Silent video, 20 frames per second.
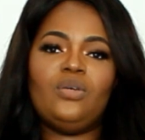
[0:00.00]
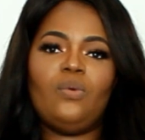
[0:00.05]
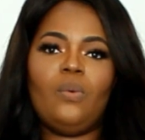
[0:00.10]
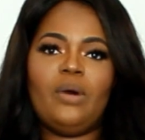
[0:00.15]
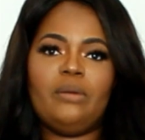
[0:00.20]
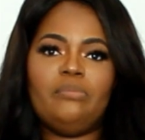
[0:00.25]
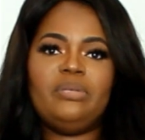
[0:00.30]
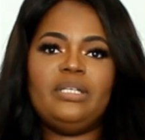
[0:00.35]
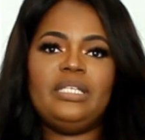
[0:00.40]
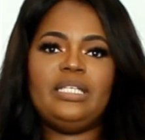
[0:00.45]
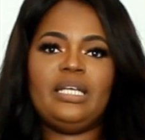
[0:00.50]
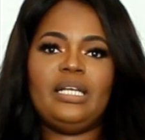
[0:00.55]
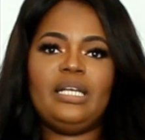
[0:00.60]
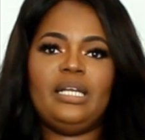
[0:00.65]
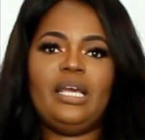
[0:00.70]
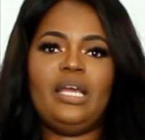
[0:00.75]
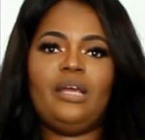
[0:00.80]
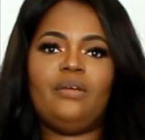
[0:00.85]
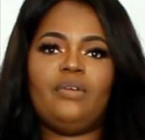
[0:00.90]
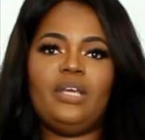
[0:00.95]
to one
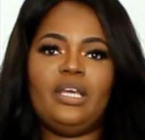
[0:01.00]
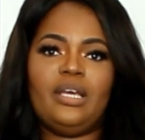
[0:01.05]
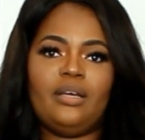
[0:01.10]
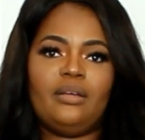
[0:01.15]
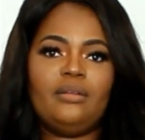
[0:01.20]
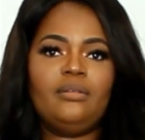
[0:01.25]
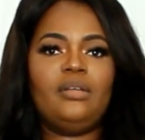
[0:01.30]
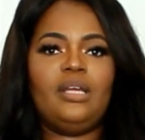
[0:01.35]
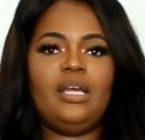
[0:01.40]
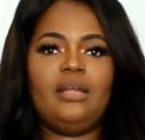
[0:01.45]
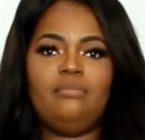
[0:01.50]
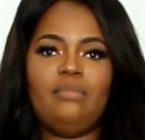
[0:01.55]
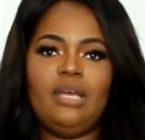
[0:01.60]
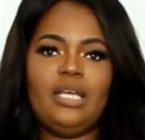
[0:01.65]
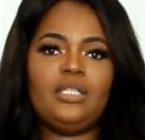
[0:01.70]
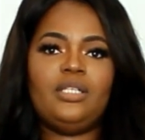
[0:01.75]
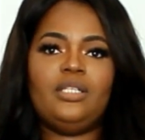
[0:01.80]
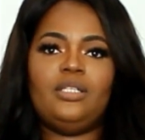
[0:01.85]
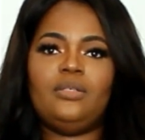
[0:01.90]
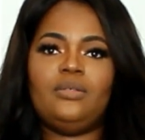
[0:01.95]
particular area, and
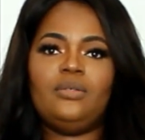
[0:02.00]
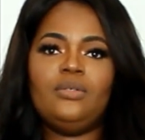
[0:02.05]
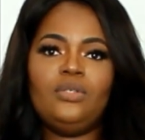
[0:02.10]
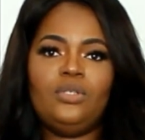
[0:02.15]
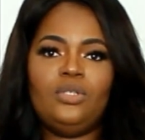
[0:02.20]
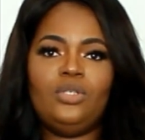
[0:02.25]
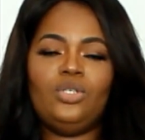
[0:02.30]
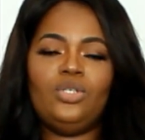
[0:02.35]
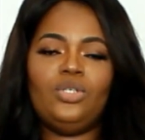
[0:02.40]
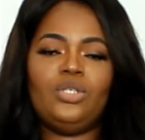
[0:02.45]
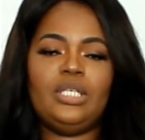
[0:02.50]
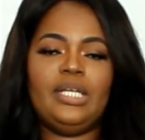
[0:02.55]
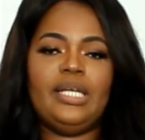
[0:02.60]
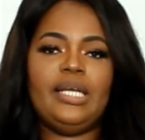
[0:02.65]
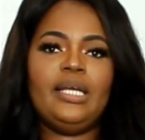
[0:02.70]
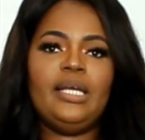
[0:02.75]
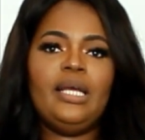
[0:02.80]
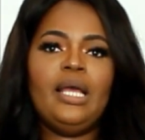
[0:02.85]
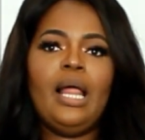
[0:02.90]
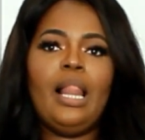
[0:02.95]
makes you
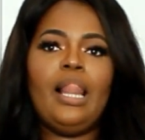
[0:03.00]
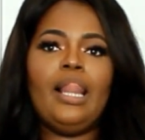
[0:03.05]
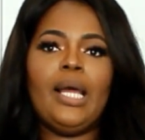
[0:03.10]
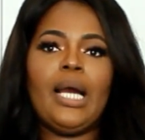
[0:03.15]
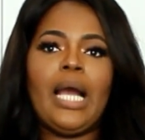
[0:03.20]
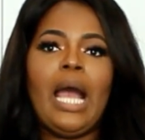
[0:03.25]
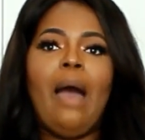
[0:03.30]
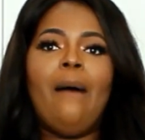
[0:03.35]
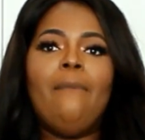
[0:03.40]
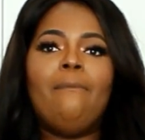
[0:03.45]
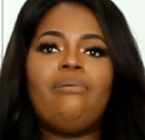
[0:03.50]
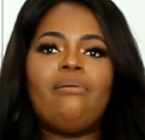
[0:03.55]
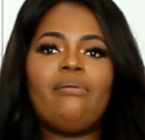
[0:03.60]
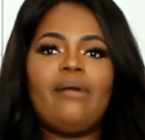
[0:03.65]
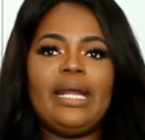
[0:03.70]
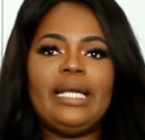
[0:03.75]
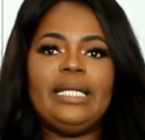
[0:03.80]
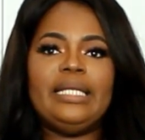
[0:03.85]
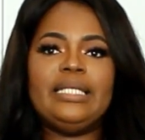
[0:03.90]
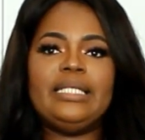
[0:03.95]
usually look
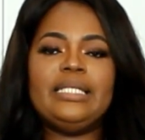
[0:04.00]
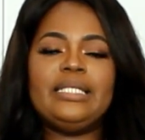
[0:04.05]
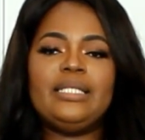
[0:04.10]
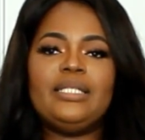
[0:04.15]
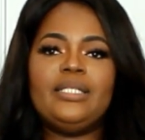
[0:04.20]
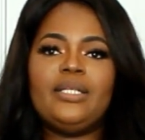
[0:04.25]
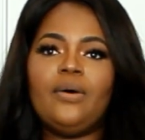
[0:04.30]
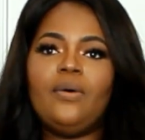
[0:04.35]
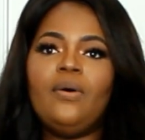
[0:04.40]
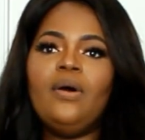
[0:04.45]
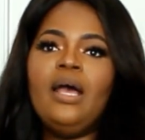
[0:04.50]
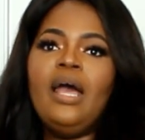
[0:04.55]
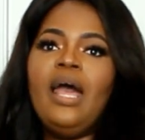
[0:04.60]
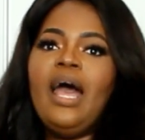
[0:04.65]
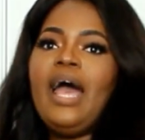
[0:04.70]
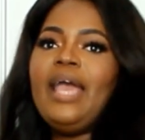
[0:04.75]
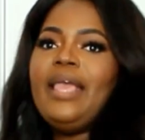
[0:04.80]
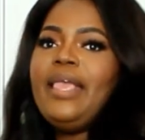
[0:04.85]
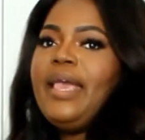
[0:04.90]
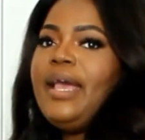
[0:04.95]
pregnant. So
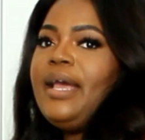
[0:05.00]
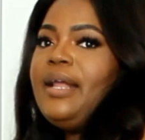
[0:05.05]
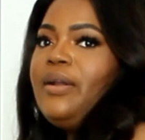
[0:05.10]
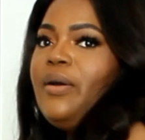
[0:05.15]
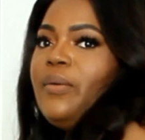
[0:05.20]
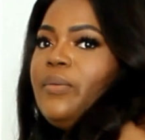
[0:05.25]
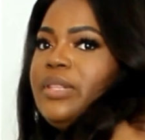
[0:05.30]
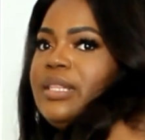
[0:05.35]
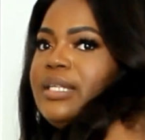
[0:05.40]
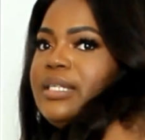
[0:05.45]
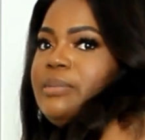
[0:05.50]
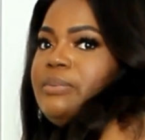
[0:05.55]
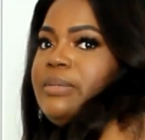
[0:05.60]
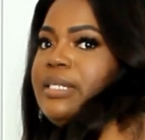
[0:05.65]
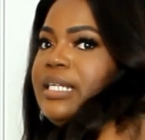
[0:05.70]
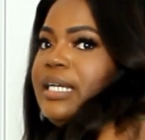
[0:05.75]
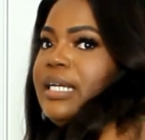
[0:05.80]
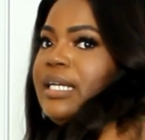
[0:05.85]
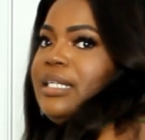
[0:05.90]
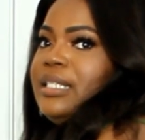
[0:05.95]
again, with this
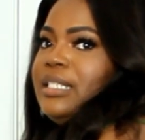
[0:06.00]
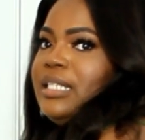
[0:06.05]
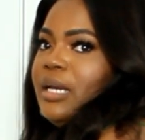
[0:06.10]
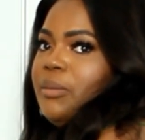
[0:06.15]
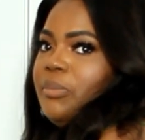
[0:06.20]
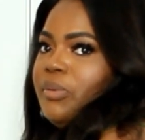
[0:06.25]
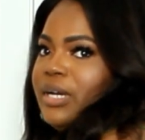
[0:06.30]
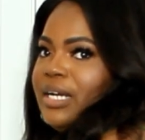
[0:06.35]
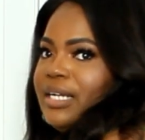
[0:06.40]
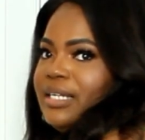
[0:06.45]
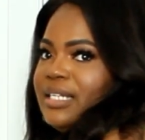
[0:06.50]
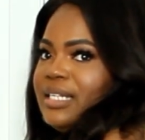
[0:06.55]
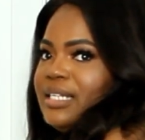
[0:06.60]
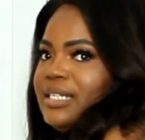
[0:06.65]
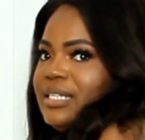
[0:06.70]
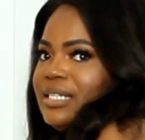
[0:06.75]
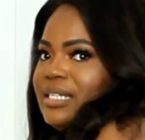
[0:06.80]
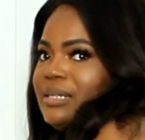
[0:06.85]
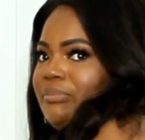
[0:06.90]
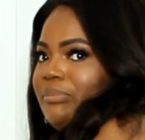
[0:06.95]
particular shapewear, it
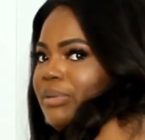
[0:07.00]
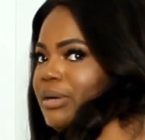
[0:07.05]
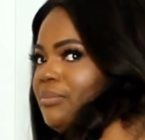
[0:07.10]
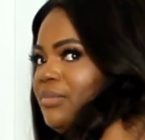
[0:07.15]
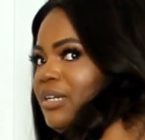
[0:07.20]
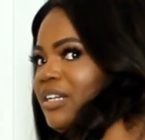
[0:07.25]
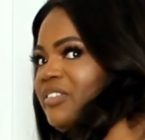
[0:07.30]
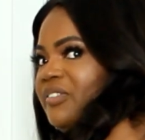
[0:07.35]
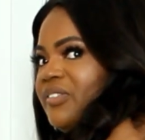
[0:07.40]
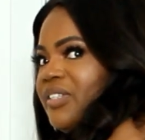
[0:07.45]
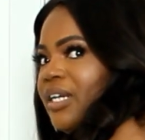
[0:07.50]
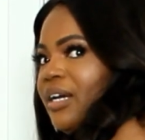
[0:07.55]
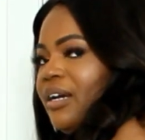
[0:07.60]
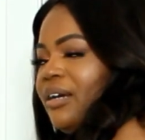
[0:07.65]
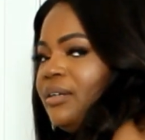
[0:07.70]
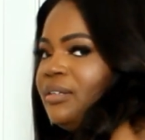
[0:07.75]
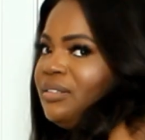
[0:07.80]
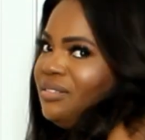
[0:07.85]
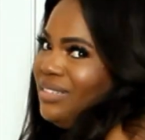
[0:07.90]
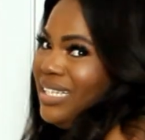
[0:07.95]
says it's a bum
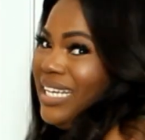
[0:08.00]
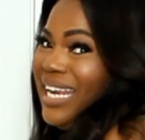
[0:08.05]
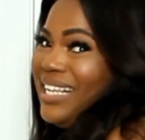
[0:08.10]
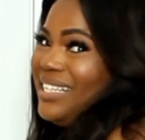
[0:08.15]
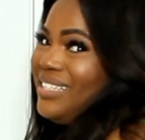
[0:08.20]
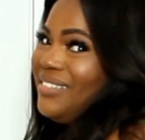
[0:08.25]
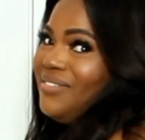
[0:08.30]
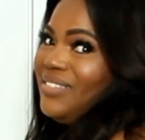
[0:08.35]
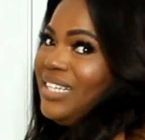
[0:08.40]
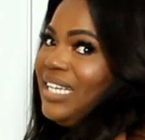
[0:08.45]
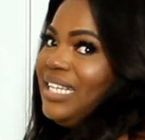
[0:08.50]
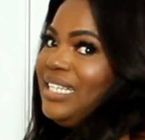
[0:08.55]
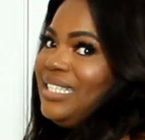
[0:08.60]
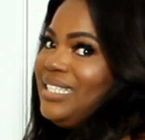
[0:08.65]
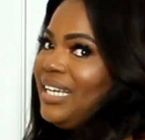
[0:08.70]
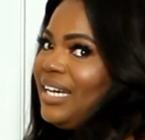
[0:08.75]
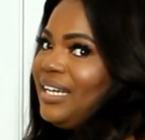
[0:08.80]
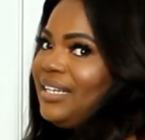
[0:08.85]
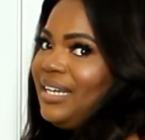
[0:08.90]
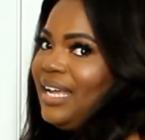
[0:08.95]
lifter. It hasn't really
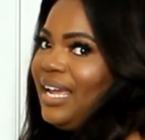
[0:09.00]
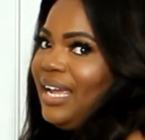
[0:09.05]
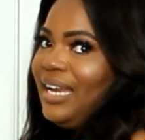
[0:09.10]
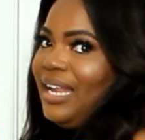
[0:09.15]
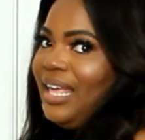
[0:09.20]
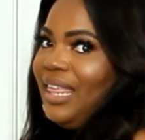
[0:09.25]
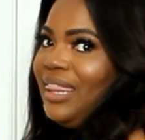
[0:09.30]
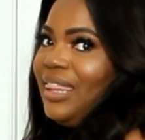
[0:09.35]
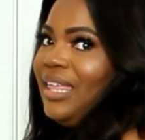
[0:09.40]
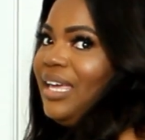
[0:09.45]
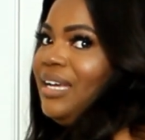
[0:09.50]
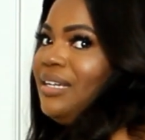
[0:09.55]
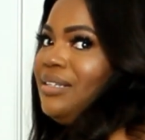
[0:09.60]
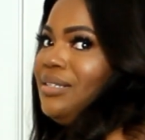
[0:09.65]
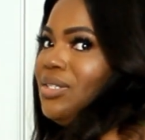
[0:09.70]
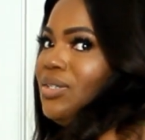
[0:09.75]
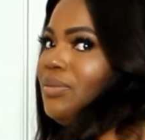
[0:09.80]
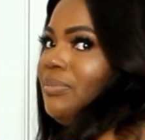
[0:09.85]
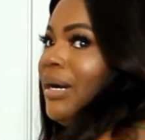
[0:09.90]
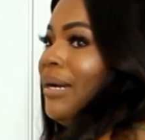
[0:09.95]
done
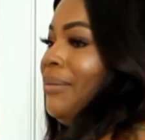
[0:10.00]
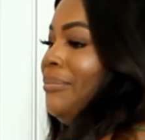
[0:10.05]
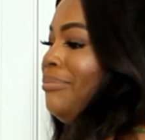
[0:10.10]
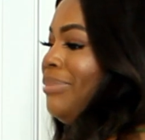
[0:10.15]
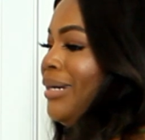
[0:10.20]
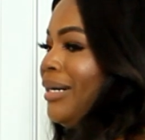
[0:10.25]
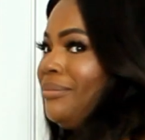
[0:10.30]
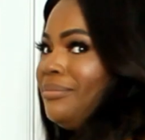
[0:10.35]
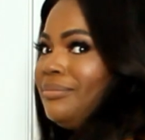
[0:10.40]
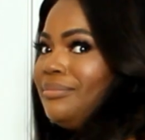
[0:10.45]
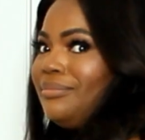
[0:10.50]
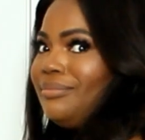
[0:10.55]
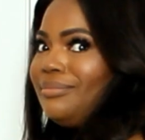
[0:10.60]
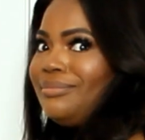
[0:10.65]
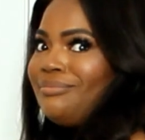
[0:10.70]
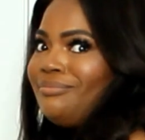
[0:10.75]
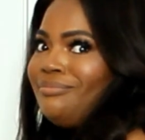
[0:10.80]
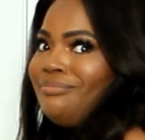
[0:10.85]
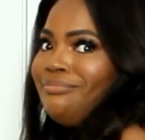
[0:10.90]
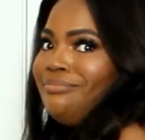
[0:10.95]
anything to my bum.